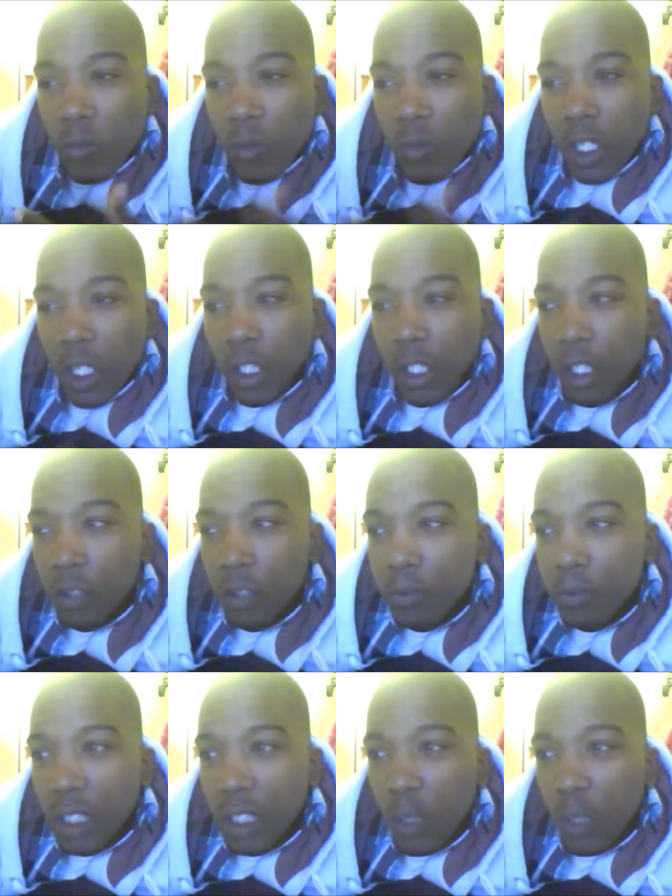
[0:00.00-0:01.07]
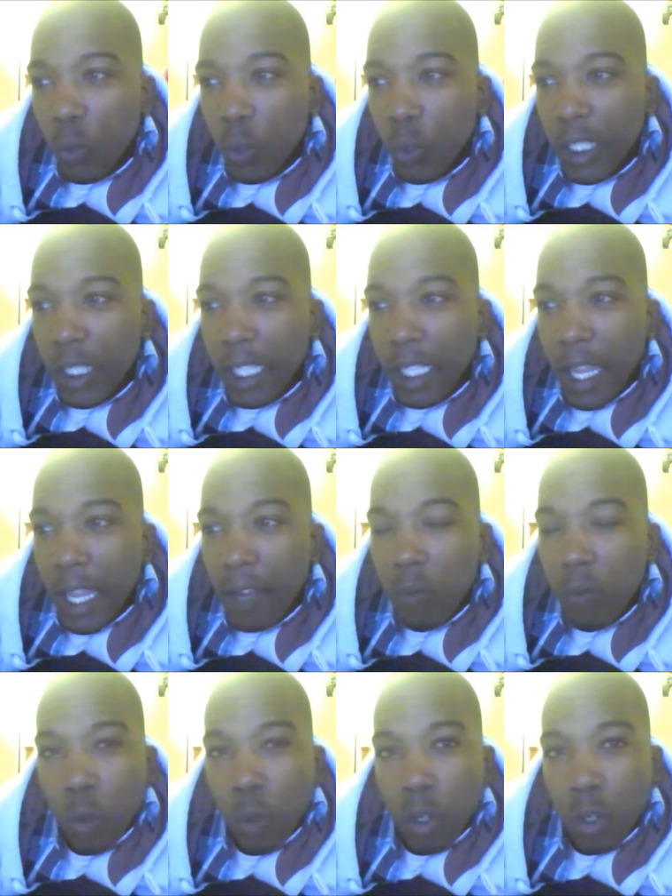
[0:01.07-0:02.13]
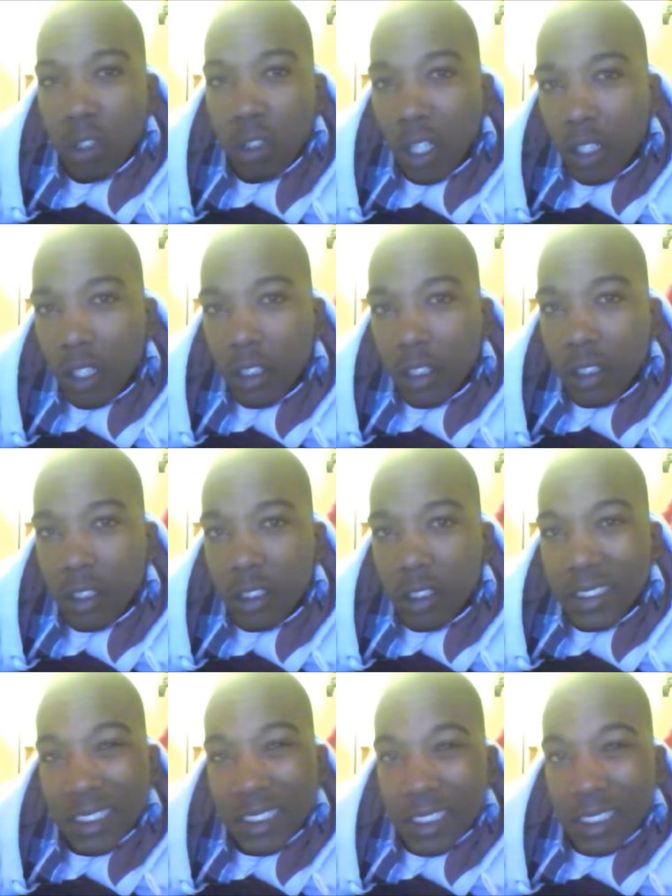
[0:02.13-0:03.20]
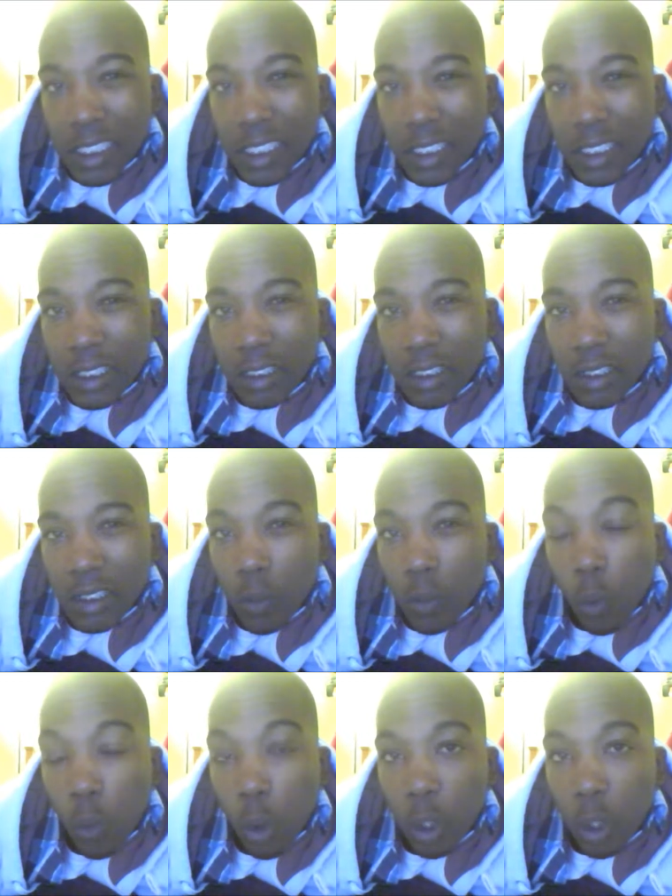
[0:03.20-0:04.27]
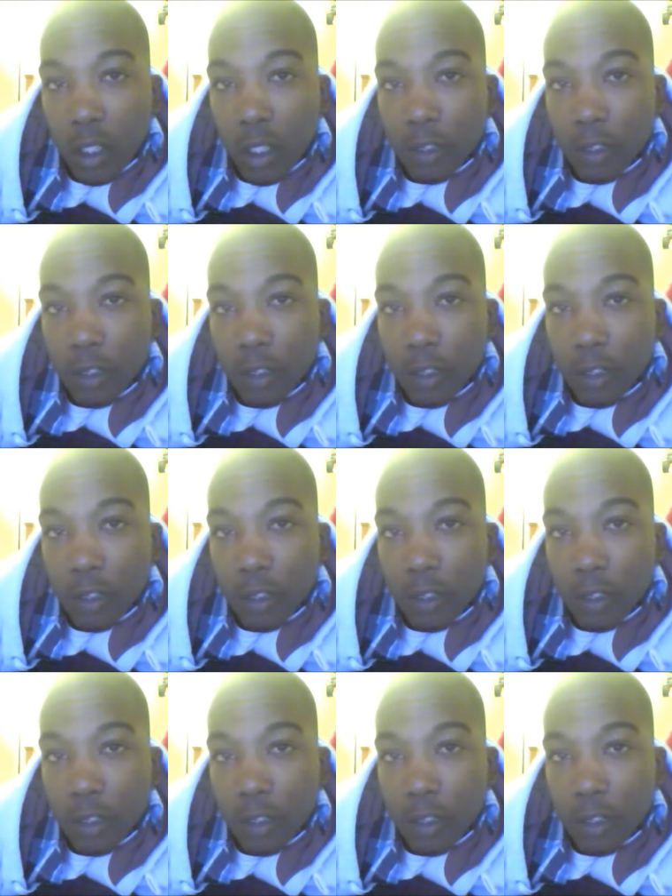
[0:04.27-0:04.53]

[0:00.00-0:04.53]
You know, we have world hunger, disease, war,